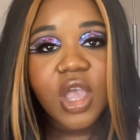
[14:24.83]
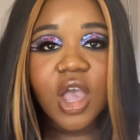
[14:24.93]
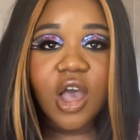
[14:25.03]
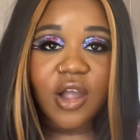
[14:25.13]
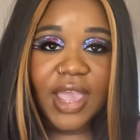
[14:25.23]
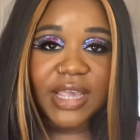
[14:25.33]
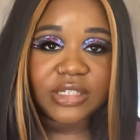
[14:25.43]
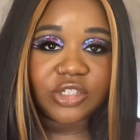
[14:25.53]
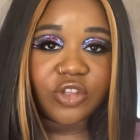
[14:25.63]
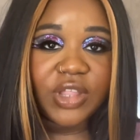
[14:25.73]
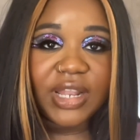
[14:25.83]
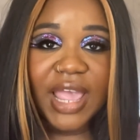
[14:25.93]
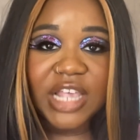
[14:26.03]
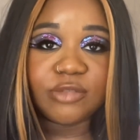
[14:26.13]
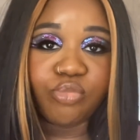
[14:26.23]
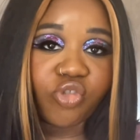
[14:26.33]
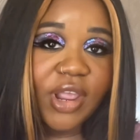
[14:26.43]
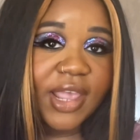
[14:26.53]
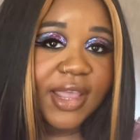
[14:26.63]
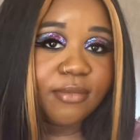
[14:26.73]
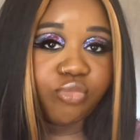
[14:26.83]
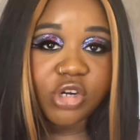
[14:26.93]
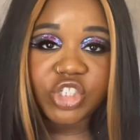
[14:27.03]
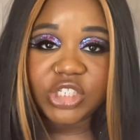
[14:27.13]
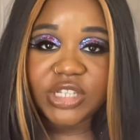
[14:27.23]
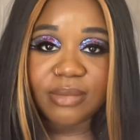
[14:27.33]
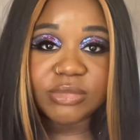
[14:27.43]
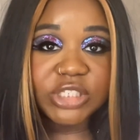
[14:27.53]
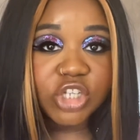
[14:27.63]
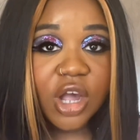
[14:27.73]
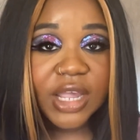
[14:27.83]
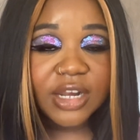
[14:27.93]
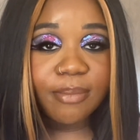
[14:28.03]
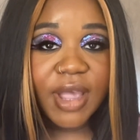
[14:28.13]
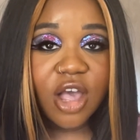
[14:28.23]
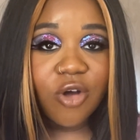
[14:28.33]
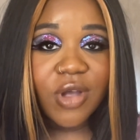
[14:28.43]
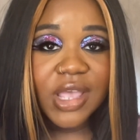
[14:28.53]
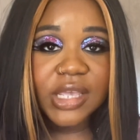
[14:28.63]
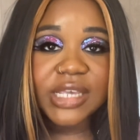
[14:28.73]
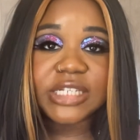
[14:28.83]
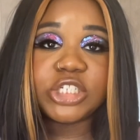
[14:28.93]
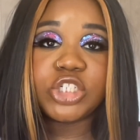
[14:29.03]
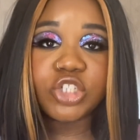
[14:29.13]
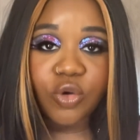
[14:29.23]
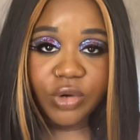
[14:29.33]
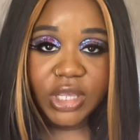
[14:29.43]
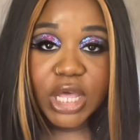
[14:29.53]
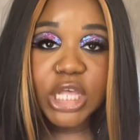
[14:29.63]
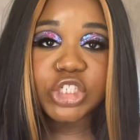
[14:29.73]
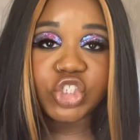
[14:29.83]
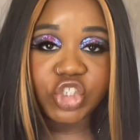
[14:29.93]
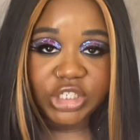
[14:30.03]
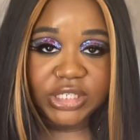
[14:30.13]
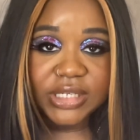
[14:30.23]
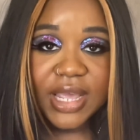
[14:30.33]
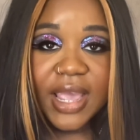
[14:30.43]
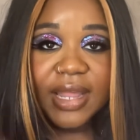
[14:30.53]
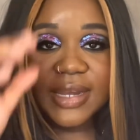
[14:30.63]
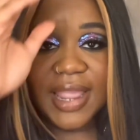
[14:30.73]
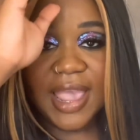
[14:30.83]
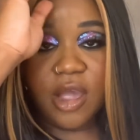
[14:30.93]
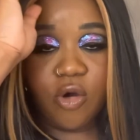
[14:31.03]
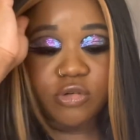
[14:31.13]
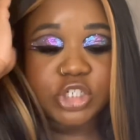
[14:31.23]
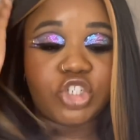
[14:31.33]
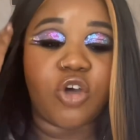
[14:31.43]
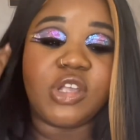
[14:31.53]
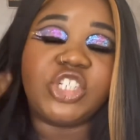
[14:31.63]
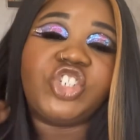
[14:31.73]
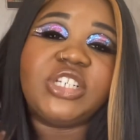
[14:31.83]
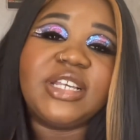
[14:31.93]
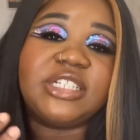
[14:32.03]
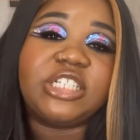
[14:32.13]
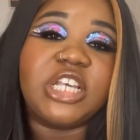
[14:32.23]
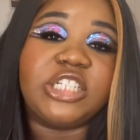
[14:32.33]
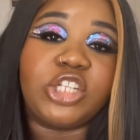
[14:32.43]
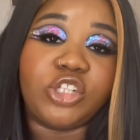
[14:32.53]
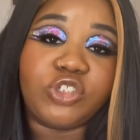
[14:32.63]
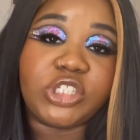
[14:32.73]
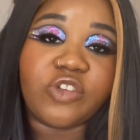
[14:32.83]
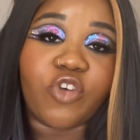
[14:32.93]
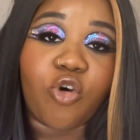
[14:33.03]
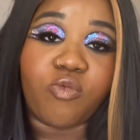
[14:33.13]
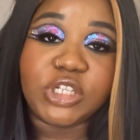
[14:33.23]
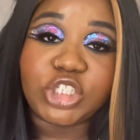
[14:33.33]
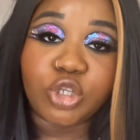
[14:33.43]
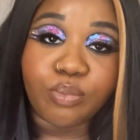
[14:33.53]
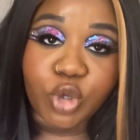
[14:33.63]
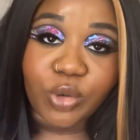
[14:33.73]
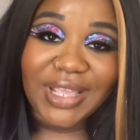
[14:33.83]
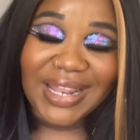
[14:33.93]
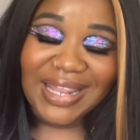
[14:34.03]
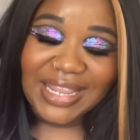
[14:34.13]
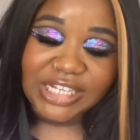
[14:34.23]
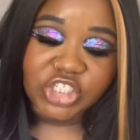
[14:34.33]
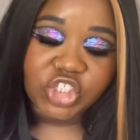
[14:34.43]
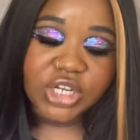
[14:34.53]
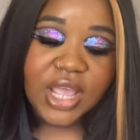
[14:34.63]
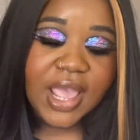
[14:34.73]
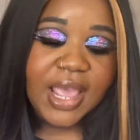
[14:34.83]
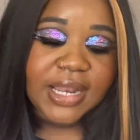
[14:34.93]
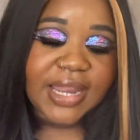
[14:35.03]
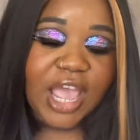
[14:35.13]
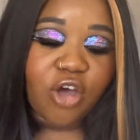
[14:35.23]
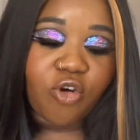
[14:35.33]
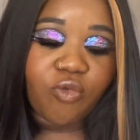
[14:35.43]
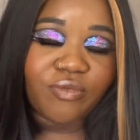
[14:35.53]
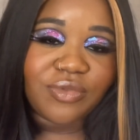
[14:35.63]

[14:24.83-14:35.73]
Okay, so the last brand brushes that I'm going to be talking about is Sonia G. Now, Sonia G is exclusive only to Beautylish. Now,